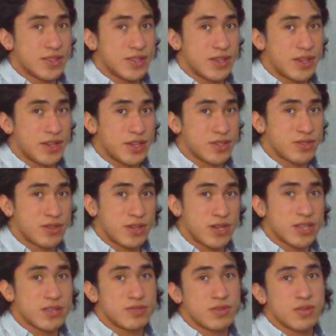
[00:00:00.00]
The
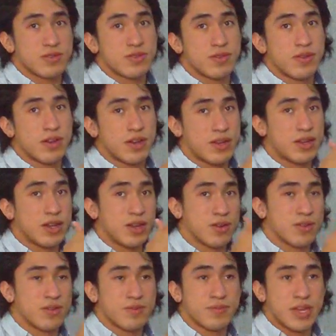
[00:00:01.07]
internet is also
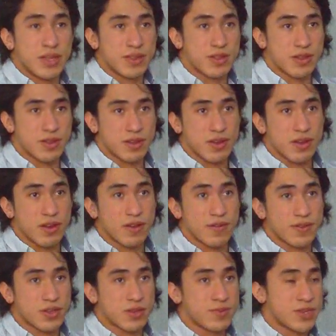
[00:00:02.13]
another method
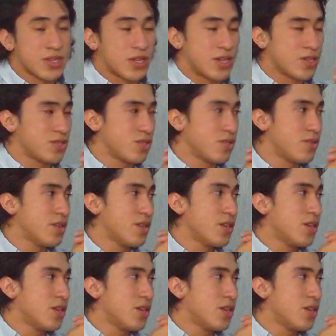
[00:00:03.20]
of communication.